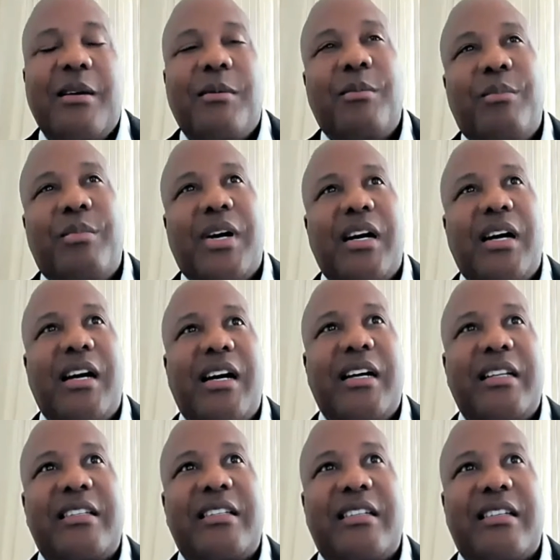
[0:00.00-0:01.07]

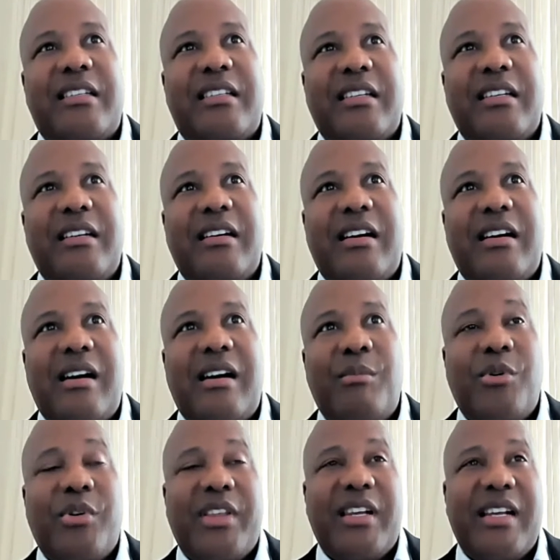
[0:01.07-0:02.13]
But
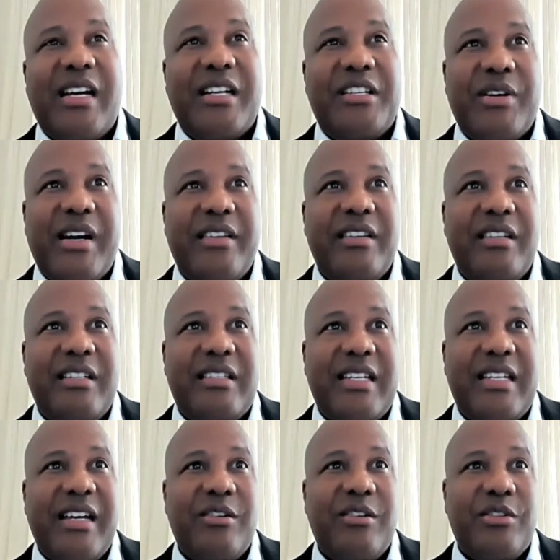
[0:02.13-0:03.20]
more than that, you're either the
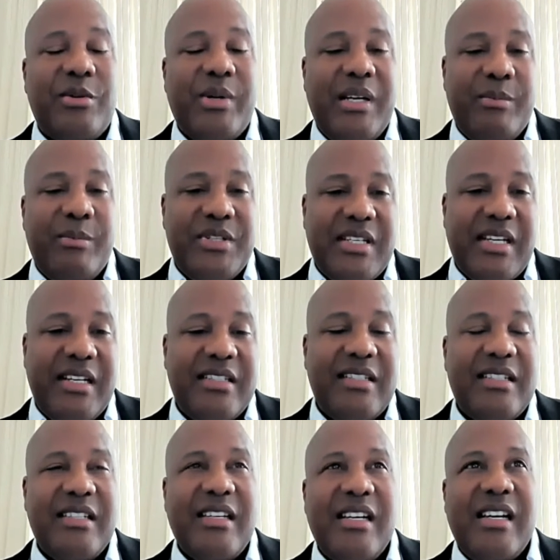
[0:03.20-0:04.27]
10 or 20%.